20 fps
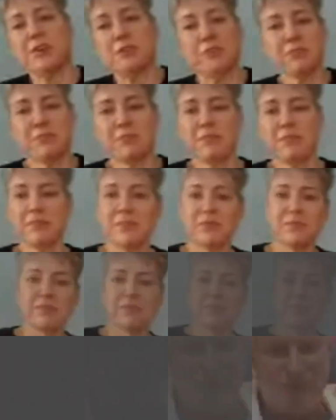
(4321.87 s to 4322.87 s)
so yeah. thank
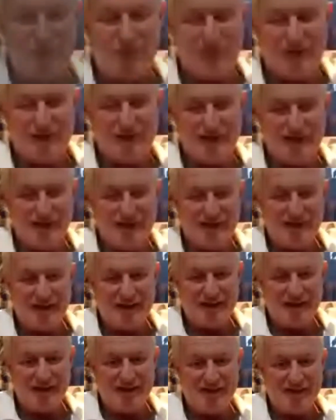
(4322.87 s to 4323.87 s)
you. Yeah.
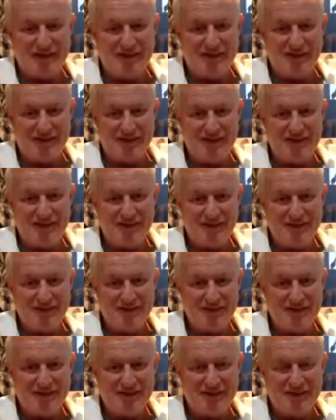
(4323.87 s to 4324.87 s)
yeah.
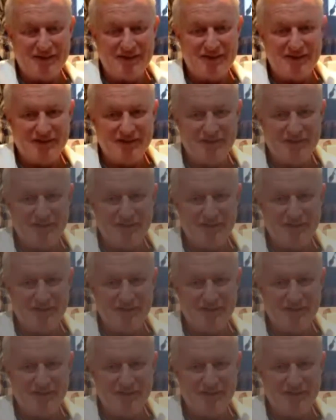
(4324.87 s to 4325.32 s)
Yeah.